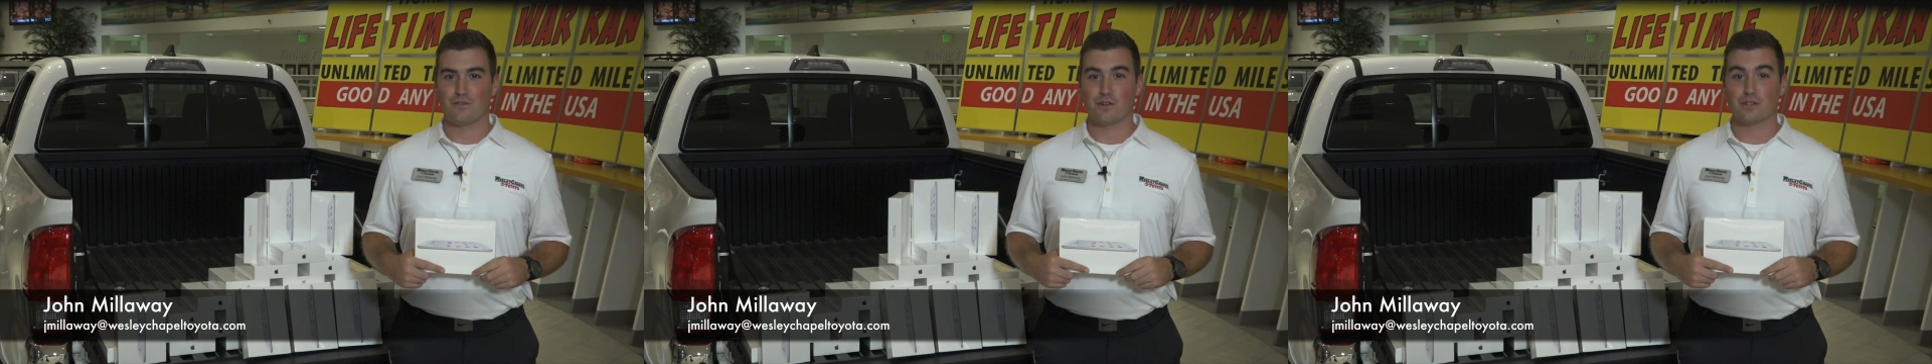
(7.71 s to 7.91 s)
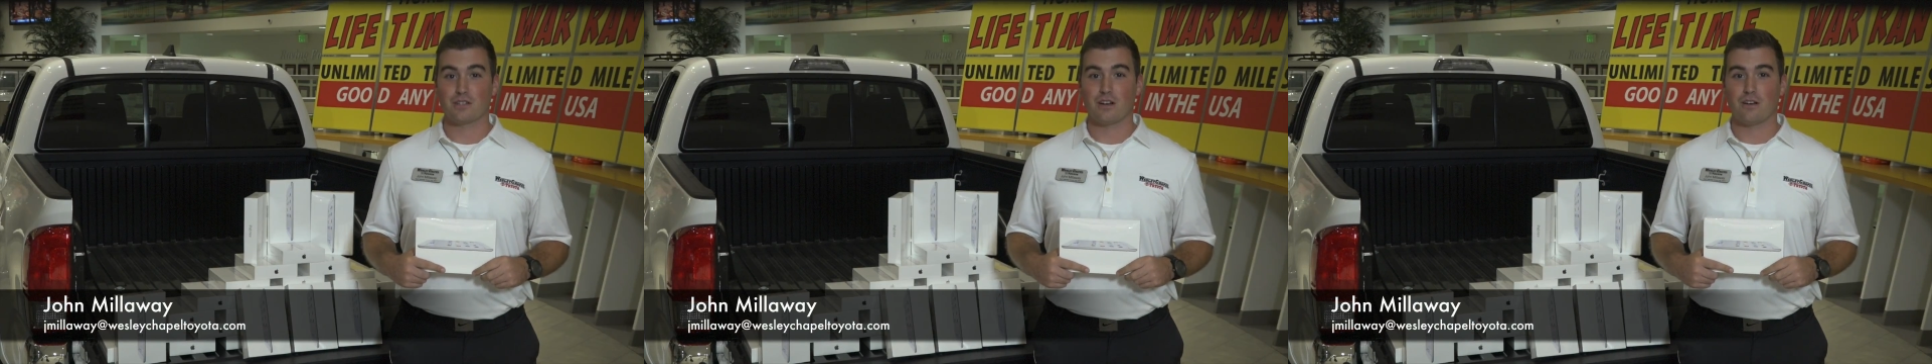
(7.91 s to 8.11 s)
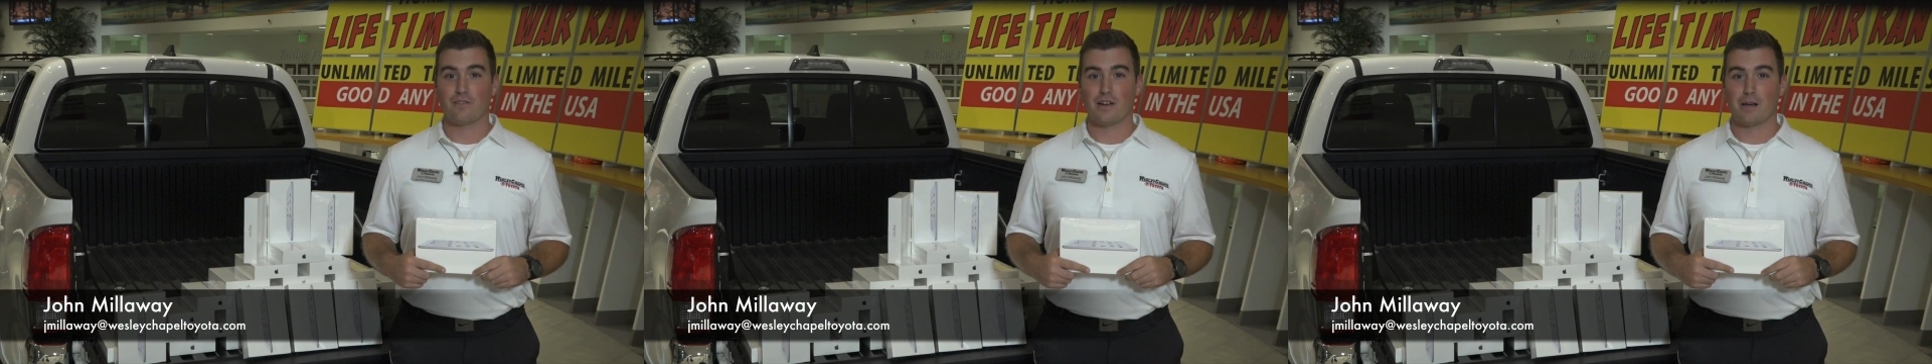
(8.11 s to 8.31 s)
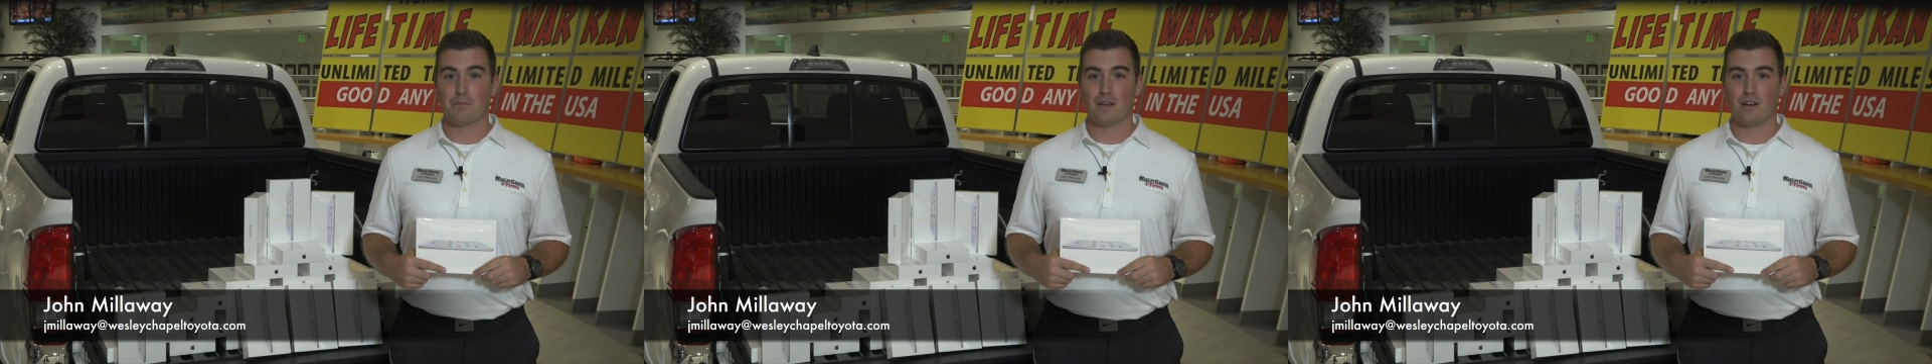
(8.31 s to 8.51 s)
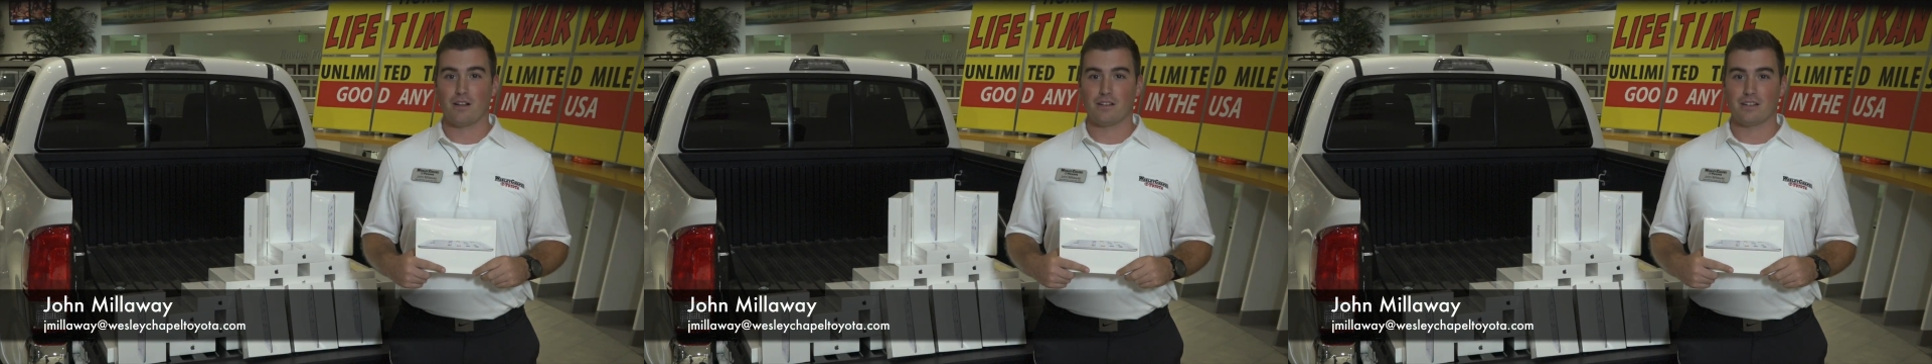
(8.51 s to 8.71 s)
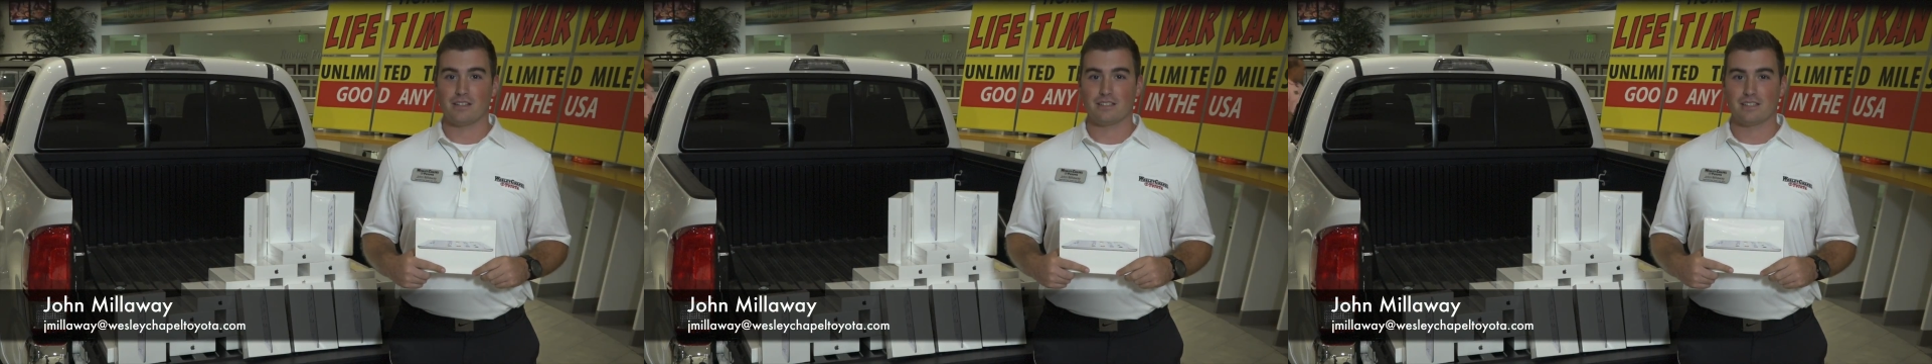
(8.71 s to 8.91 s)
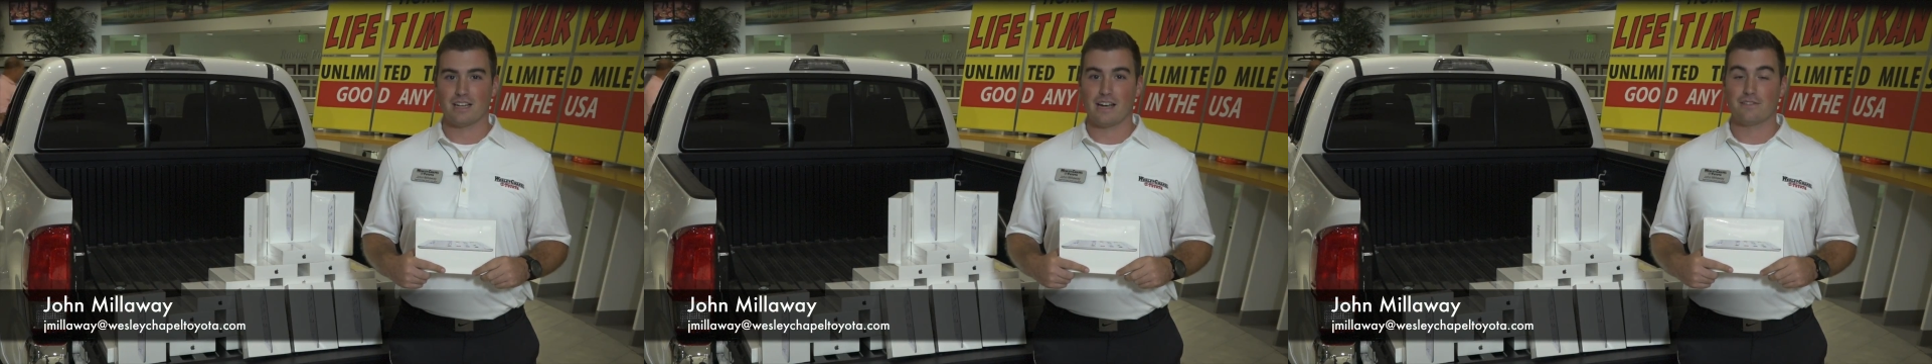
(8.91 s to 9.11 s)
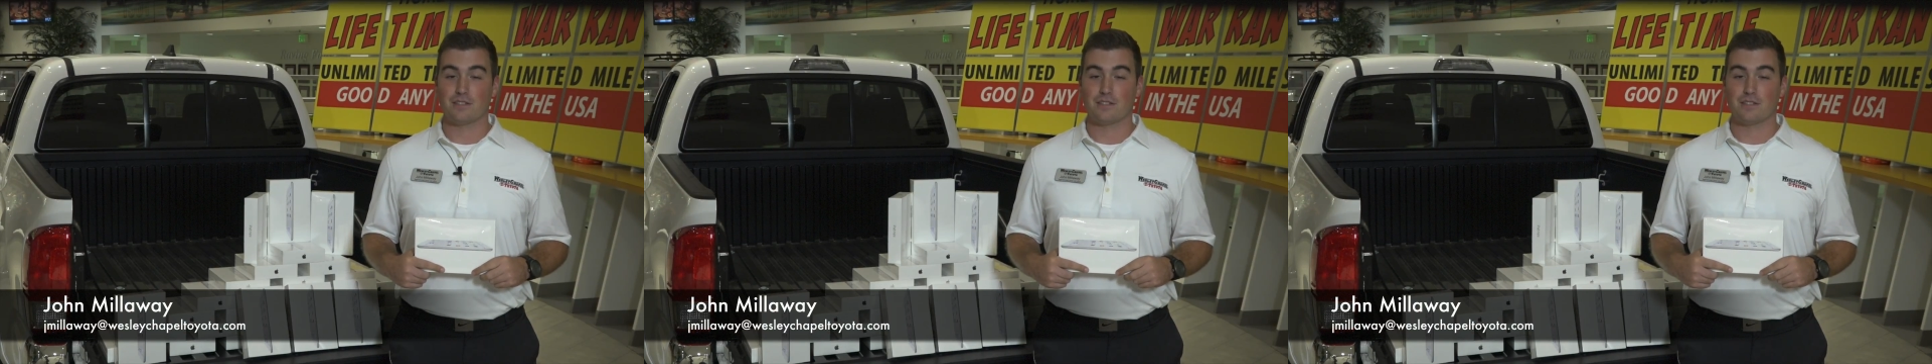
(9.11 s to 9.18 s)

First off, happy holidays. I